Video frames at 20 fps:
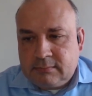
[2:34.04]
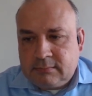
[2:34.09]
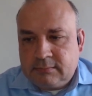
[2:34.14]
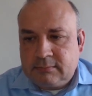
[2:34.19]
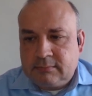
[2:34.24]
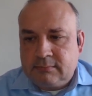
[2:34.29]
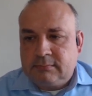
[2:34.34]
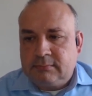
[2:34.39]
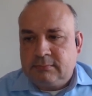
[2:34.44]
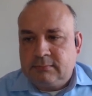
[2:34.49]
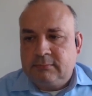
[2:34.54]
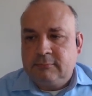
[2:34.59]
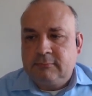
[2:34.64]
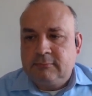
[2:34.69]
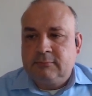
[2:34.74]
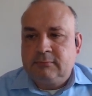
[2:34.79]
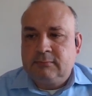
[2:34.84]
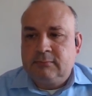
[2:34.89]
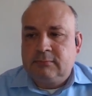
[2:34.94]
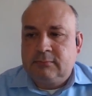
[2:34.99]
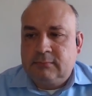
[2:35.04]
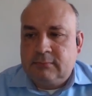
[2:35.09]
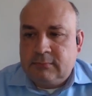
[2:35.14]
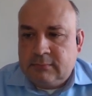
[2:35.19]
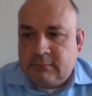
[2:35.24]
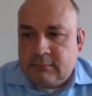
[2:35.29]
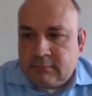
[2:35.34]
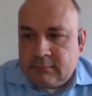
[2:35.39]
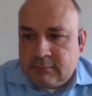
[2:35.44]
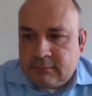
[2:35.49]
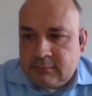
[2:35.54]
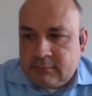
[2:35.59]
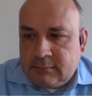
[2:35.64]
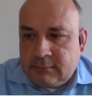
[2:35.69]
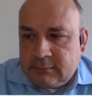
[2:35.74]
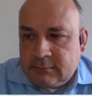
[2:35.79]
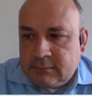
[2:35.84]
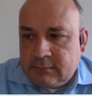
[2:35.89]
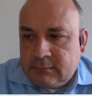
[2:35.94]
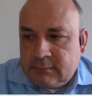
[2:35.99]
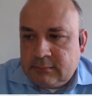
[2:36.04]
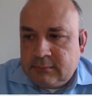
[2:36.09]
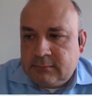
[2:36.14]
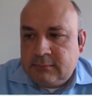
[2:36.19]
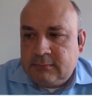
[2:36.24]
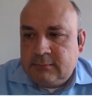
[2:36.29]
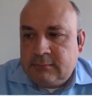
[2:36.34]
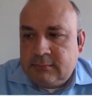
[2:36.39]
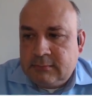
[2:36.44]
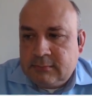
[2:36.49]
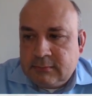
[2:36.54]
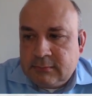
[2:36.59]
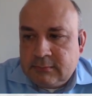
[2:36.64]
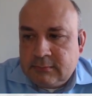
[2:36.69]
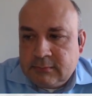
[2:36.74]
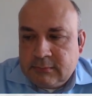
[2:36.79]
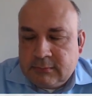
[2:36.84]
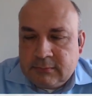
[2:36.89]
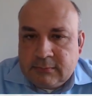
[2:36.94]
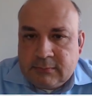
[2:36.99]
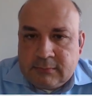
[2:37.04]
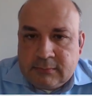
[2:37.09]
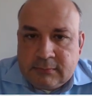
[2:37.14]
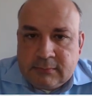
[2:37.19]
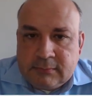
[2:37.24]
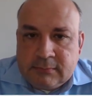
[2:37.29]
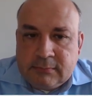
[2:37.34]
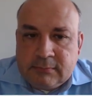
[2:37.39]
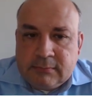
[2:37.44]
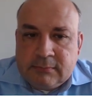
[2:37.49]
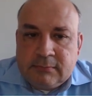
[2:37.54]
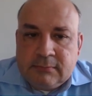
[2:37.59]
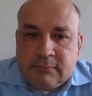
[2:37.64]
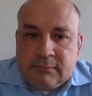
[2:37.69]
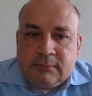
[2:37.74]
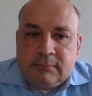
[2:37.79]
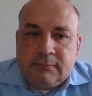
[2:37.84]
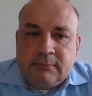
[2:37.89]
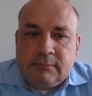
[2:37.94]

The person shown says nothing.